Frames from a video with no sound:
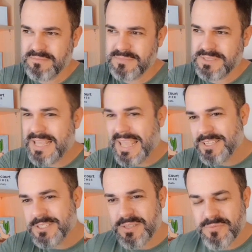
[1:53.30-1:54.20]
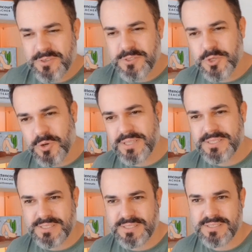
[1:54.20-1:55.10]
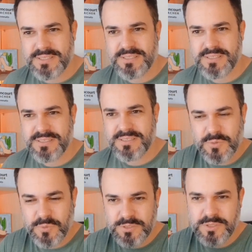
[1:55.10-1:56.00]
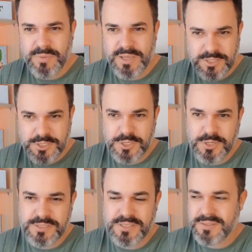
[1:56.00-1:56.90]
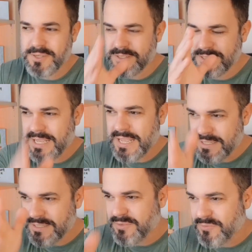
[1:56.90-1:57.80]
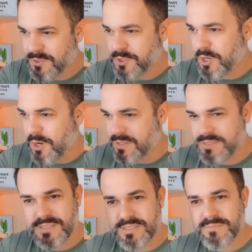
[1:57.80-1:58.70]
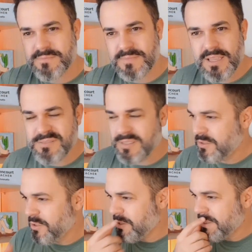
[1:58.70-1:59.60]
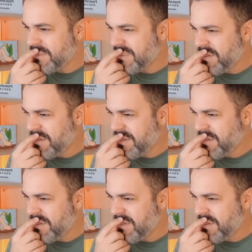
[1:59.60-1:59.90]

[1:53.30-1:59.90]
10 different choices, you want to buy a shirt and there are 10 different shirts, and then you look and say,